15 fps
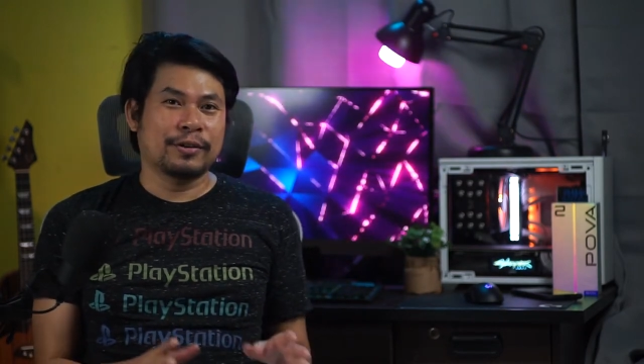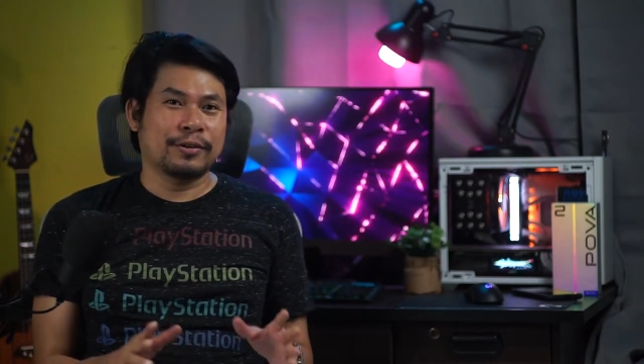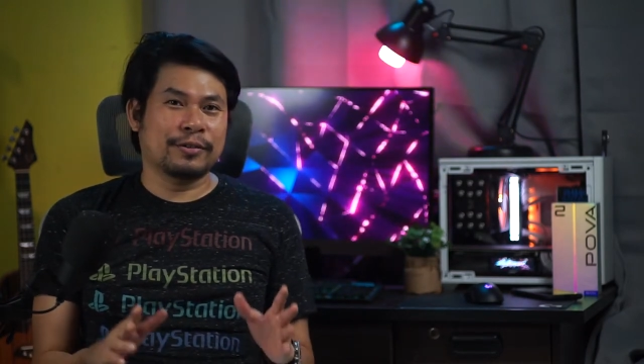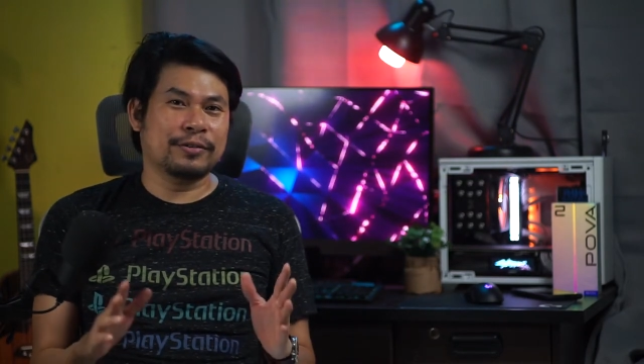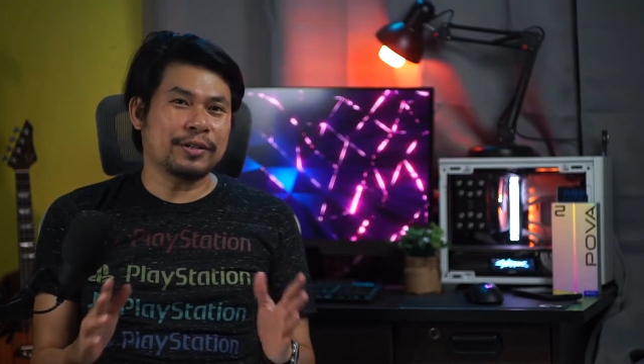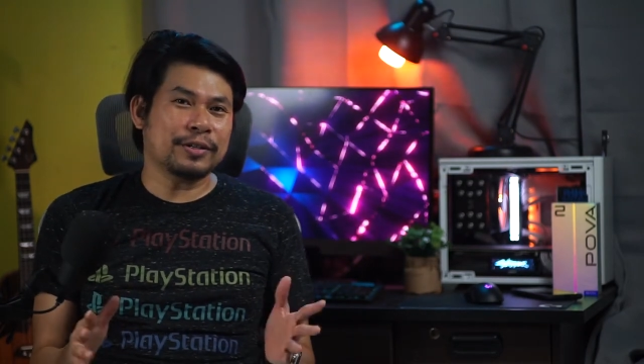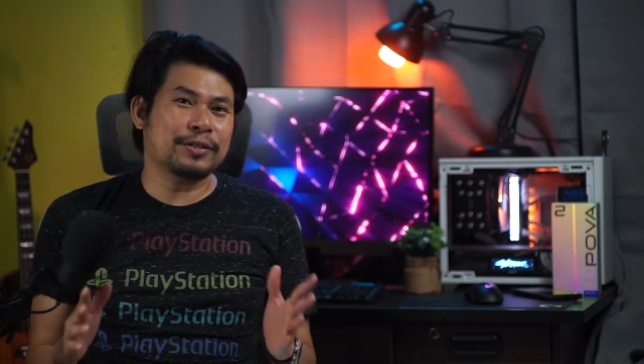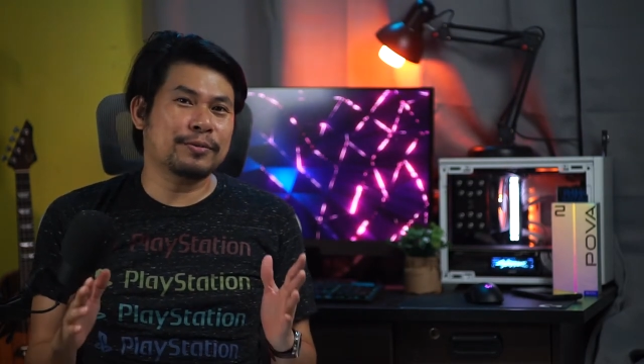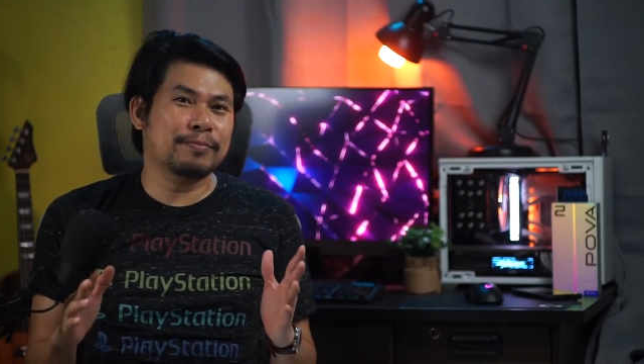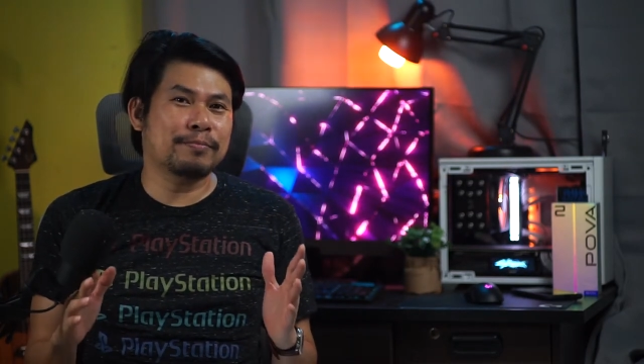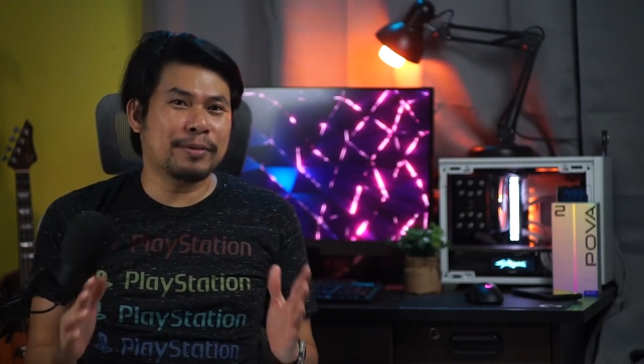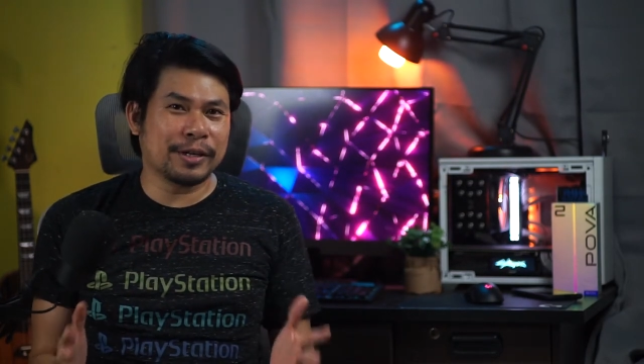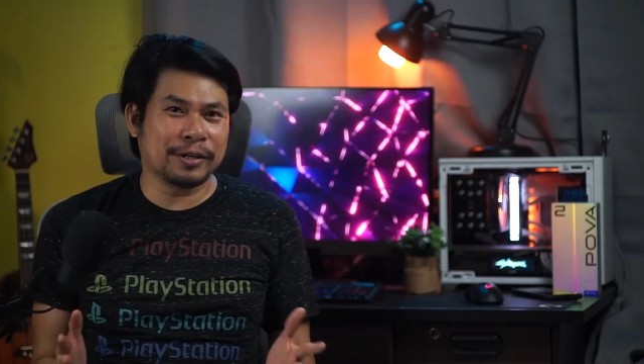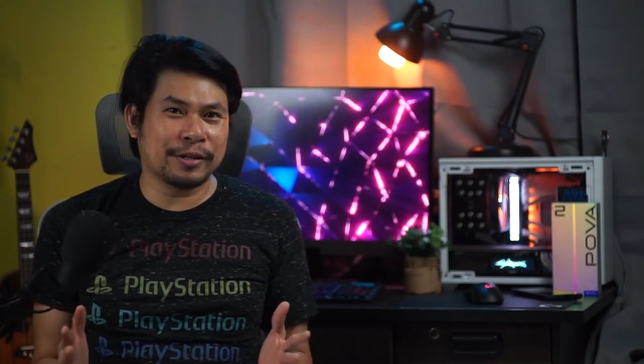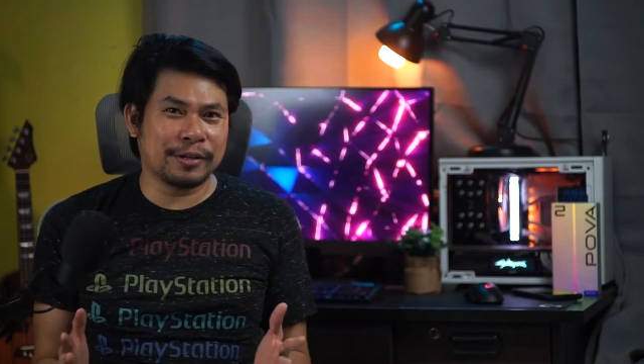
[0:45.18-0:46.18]
Because it's
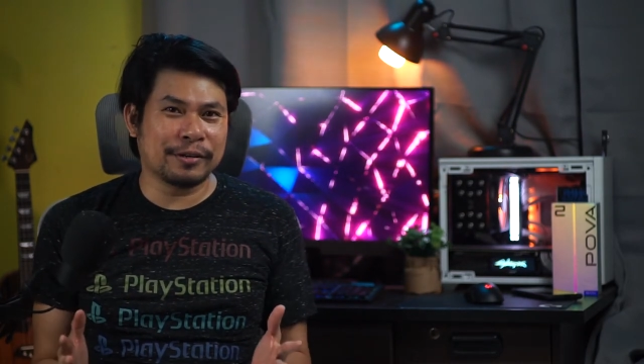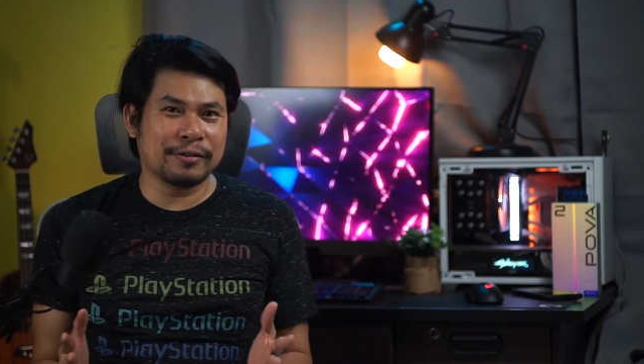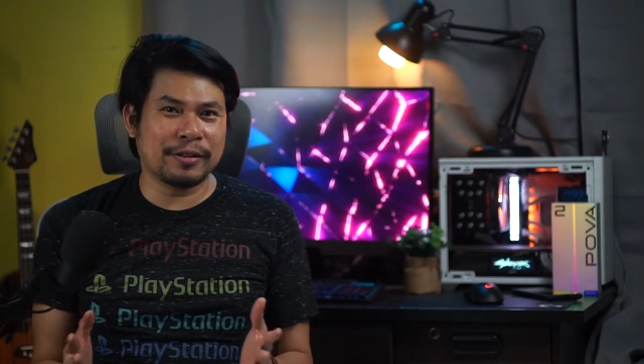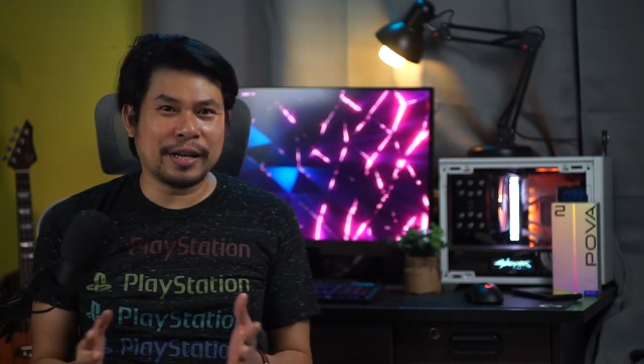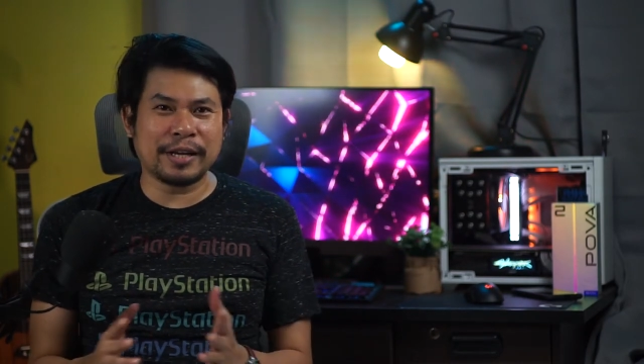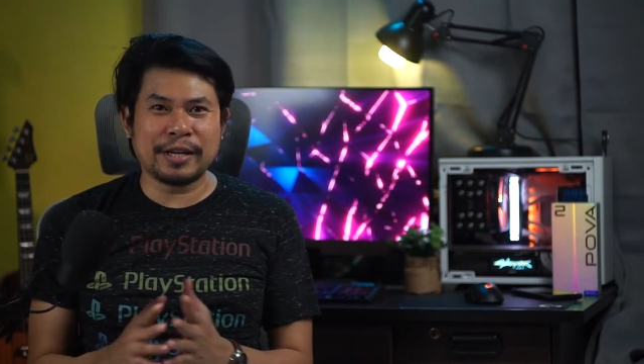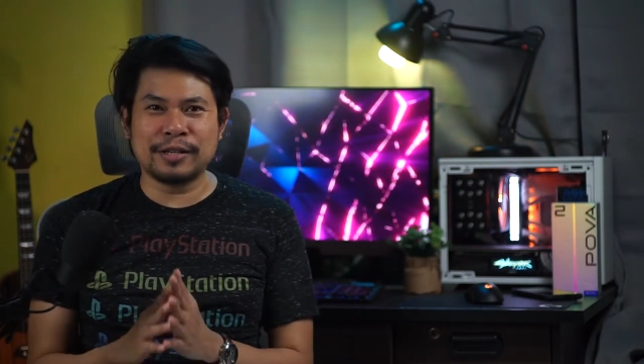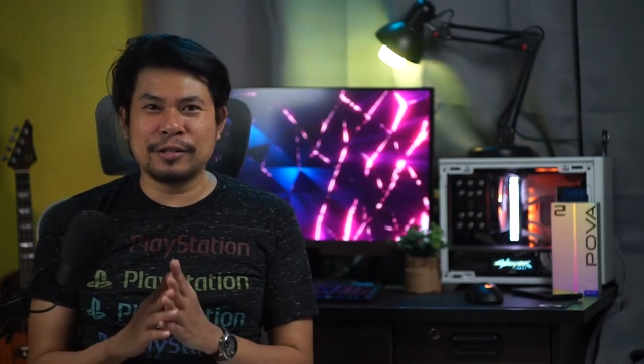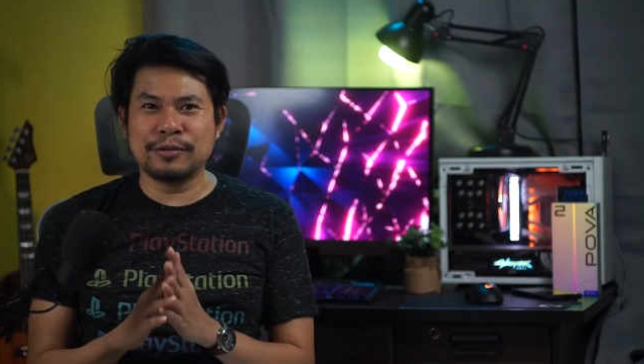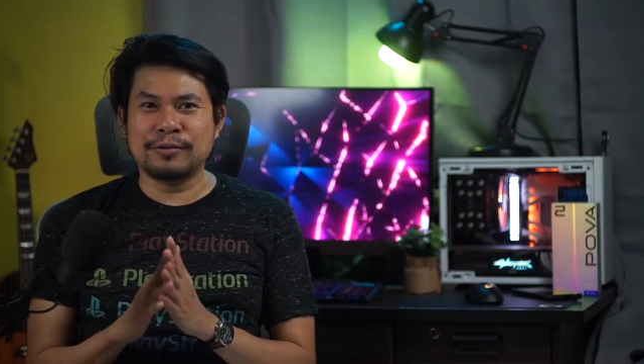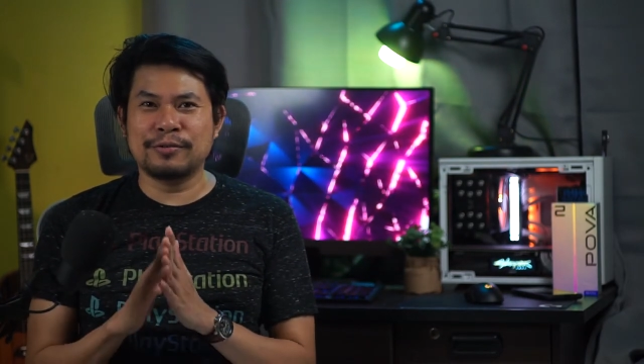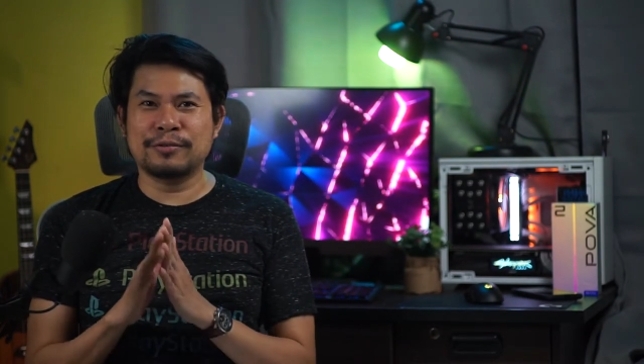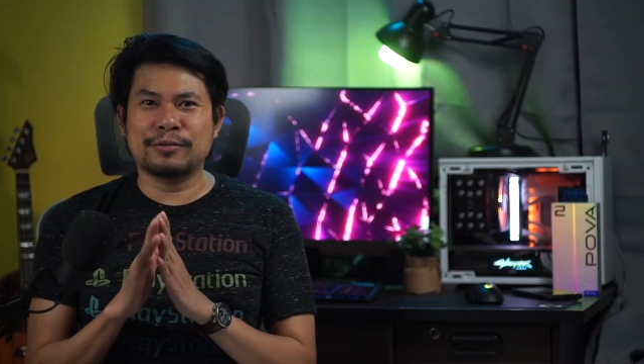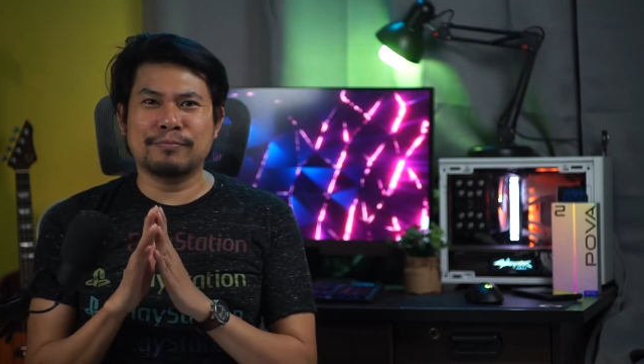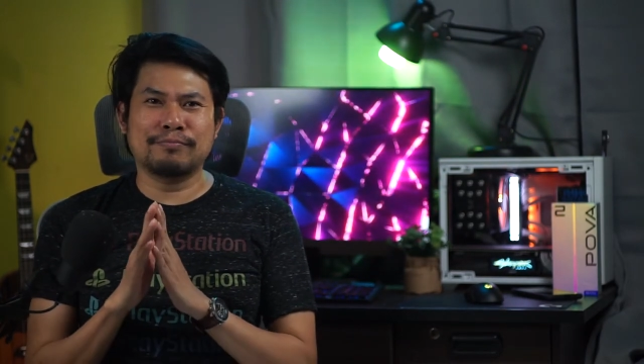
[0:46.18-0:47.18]
bigger, they can use